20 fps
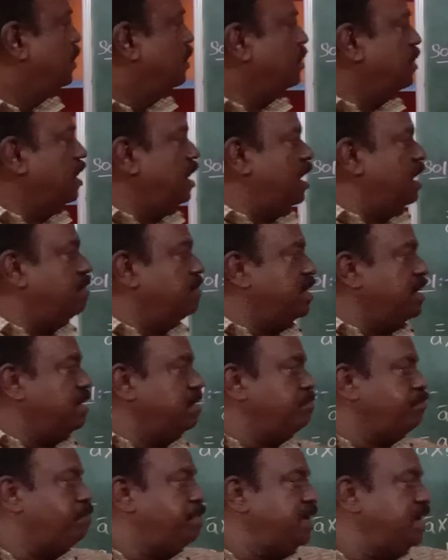
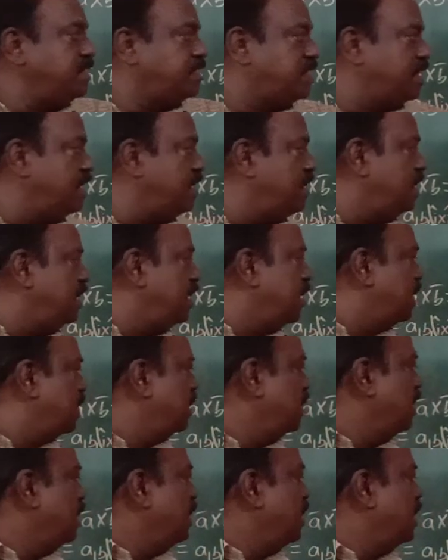A1
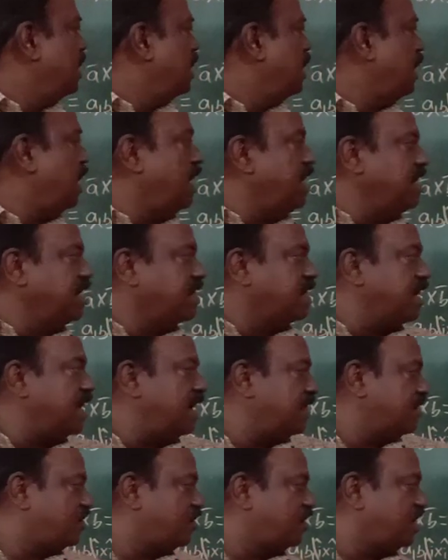B3 I
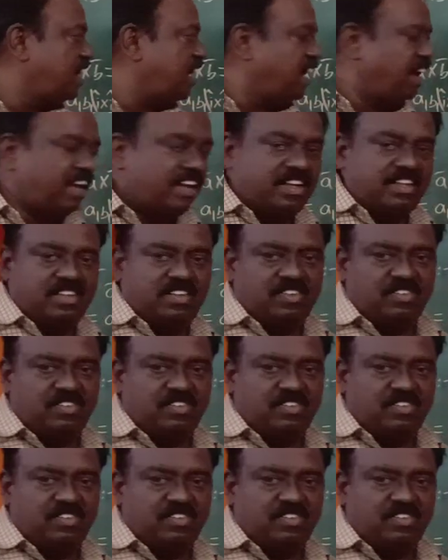cross K.